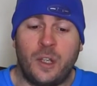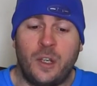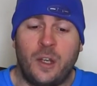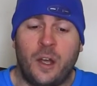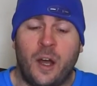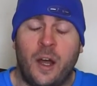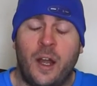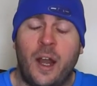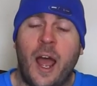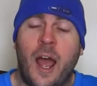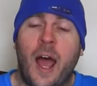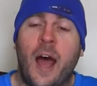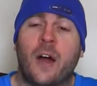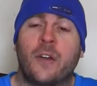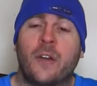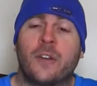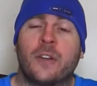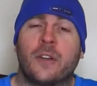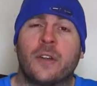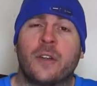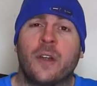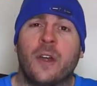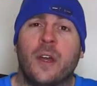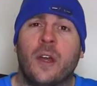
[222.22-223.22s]
Cut
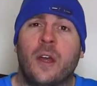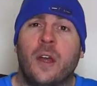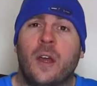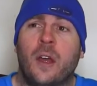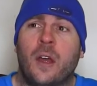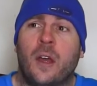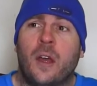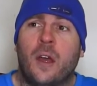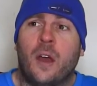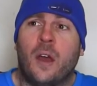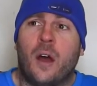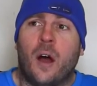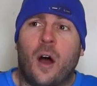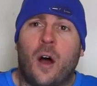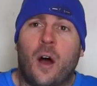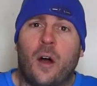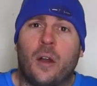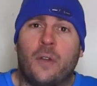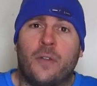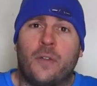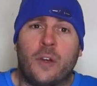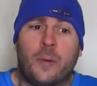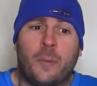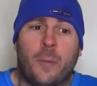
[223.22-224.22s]
out
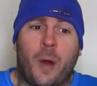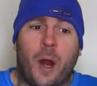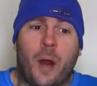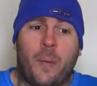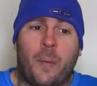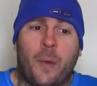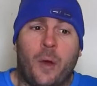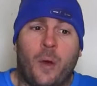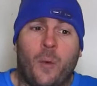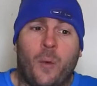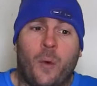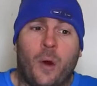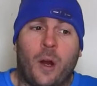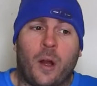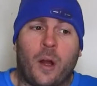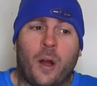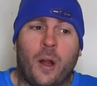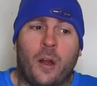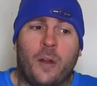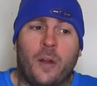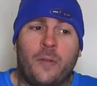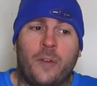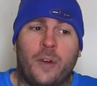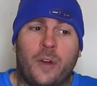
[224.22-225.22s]
all of your barbell work,
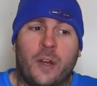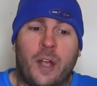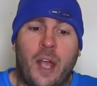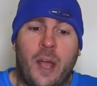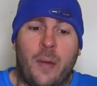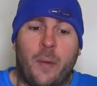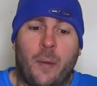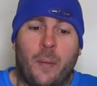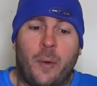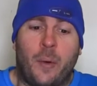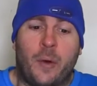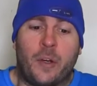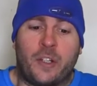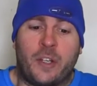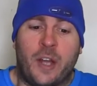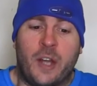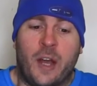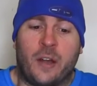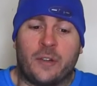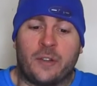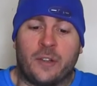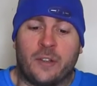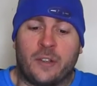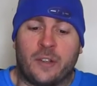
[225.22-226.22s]
all of your cable
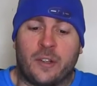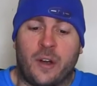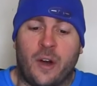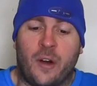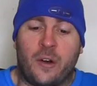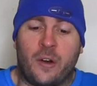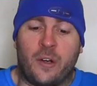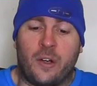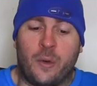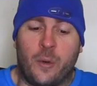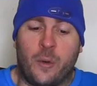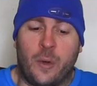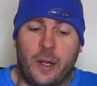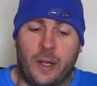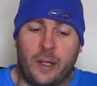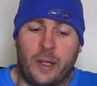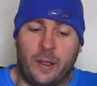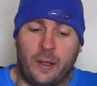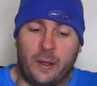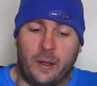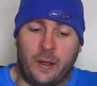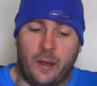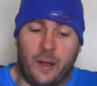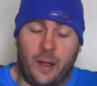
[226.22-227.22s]
pushdowns, and start
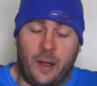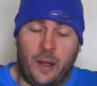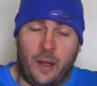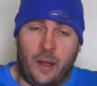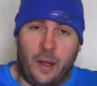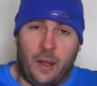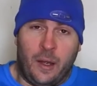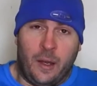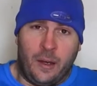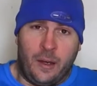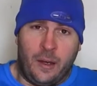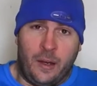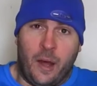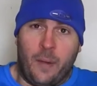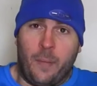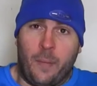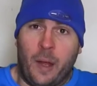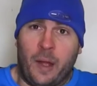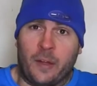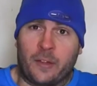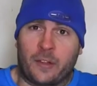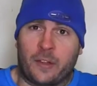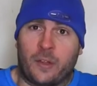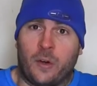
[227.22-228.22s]
doing
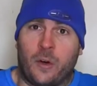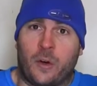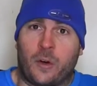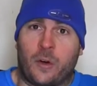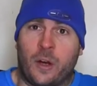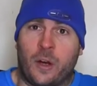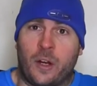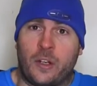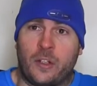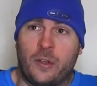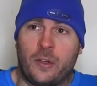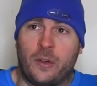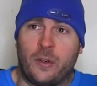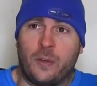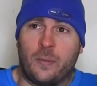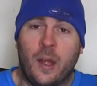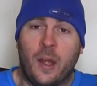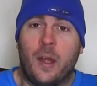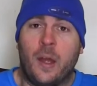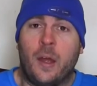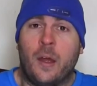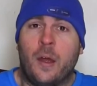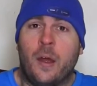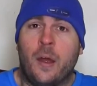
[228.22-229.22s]
dumbbell skull crushers.
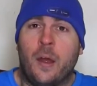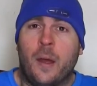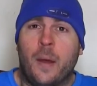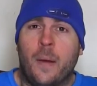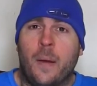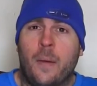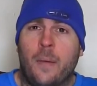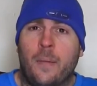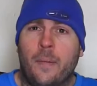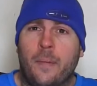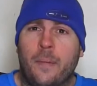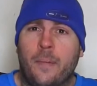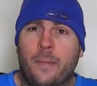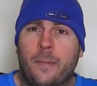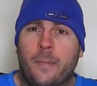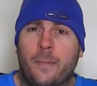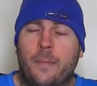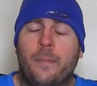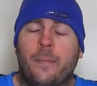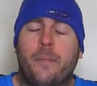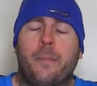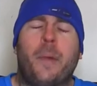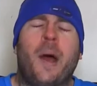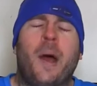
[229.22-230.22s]

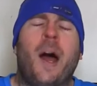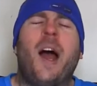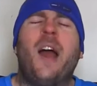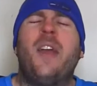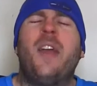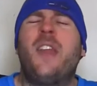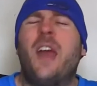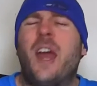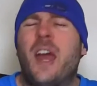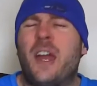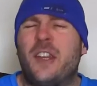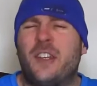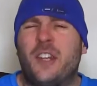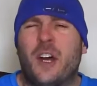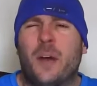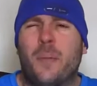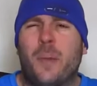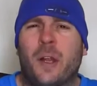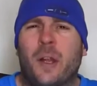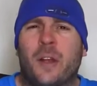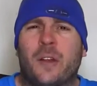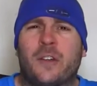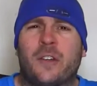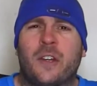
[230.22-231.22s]
Behind the head
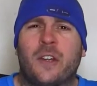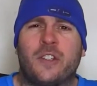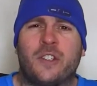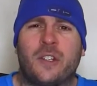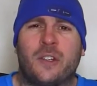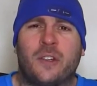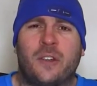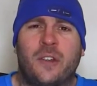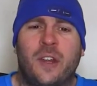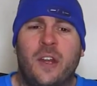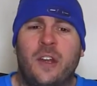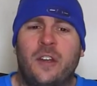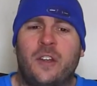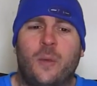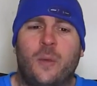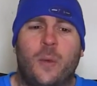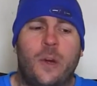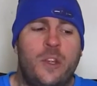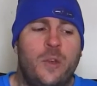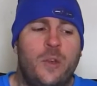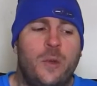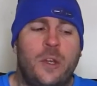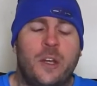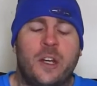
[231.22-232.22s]
dumbbell extensions, things
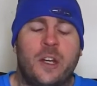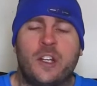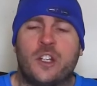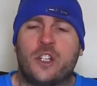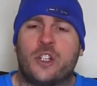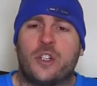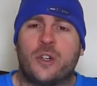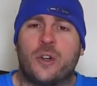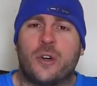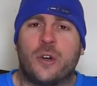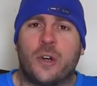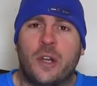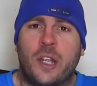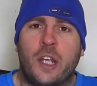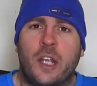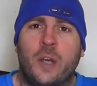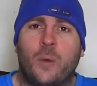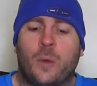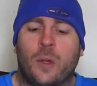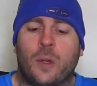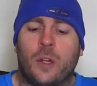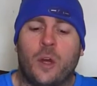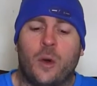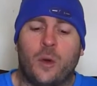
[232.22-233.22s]
where you can ensure
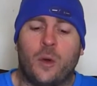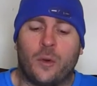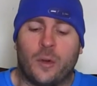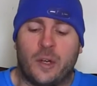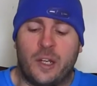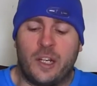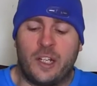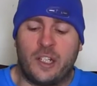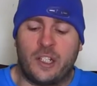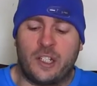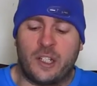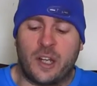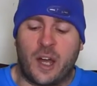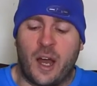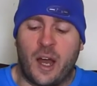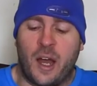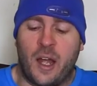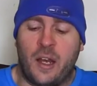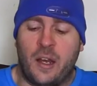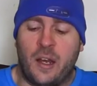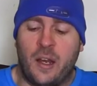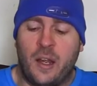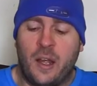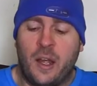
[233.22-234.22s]
equal load on each
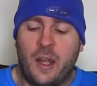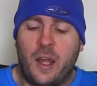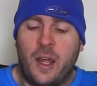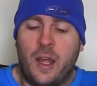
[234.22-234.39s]
side,